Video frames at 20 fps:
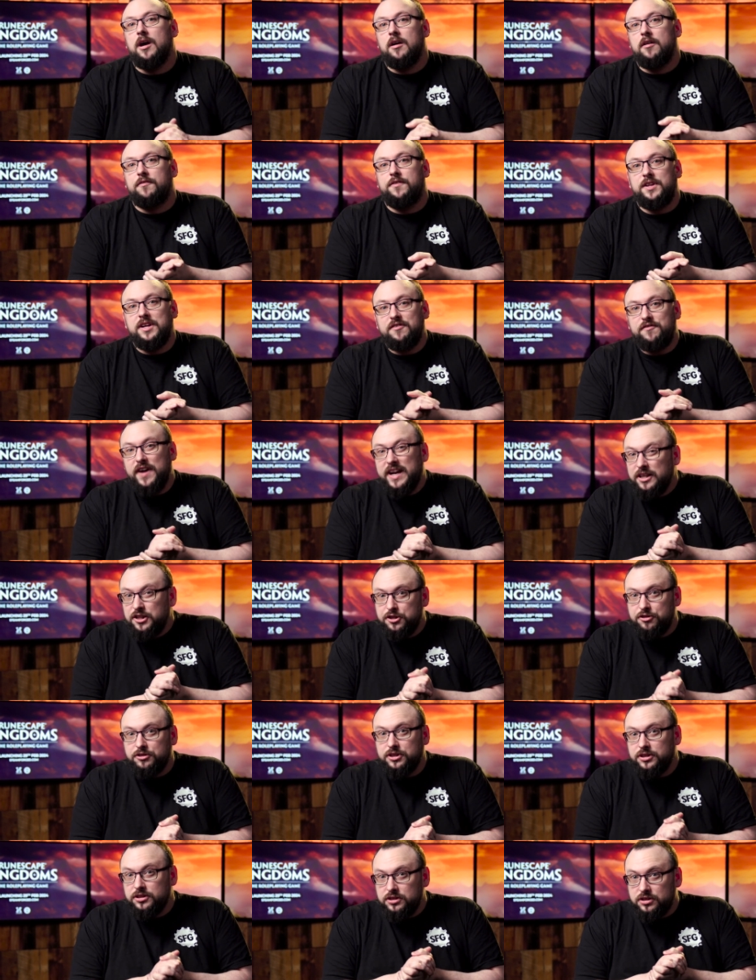For the
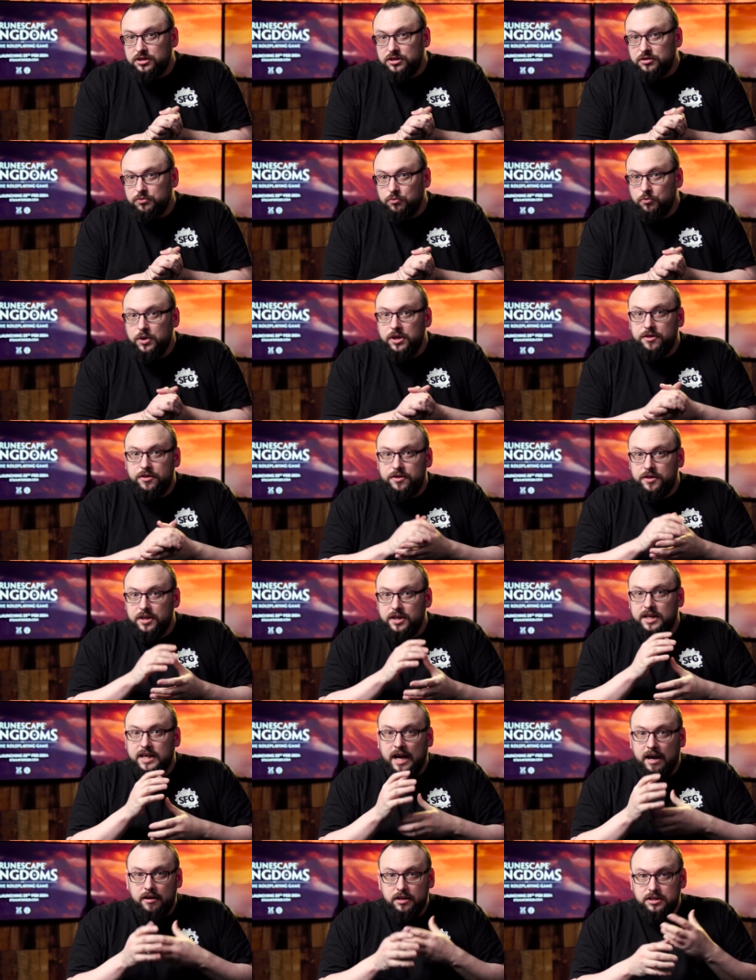adventurers, with the
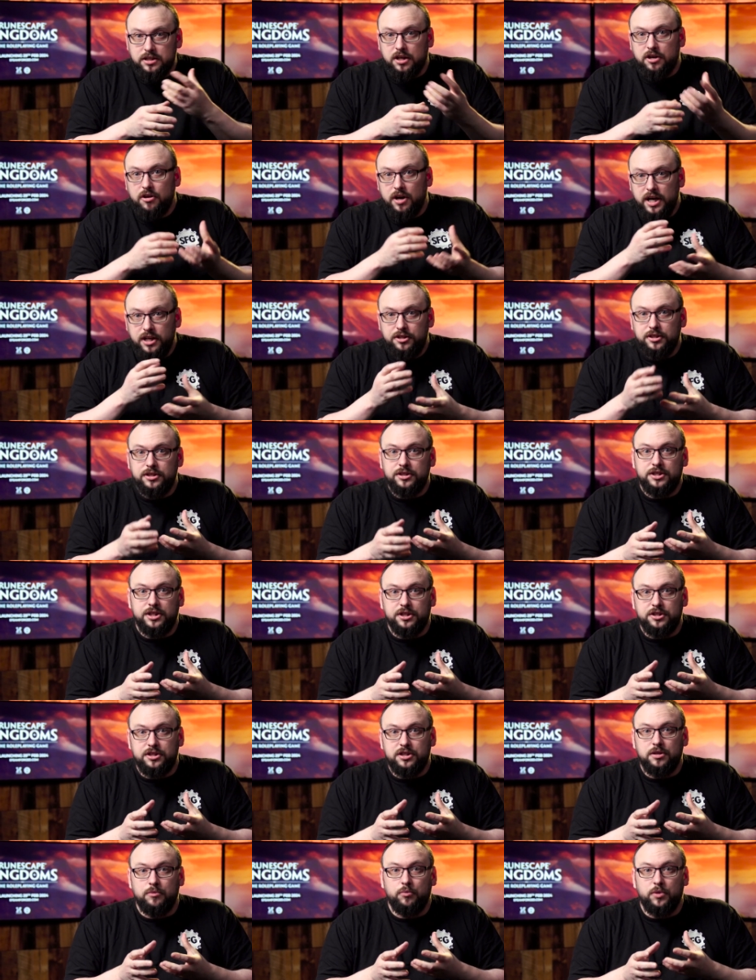character creation
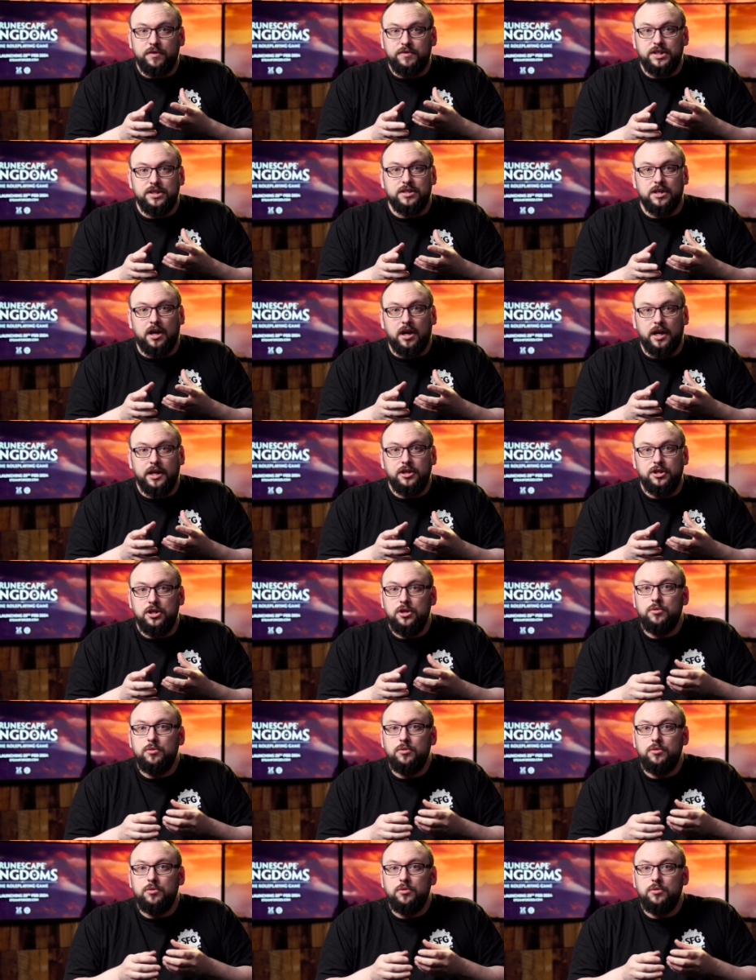system we've designed,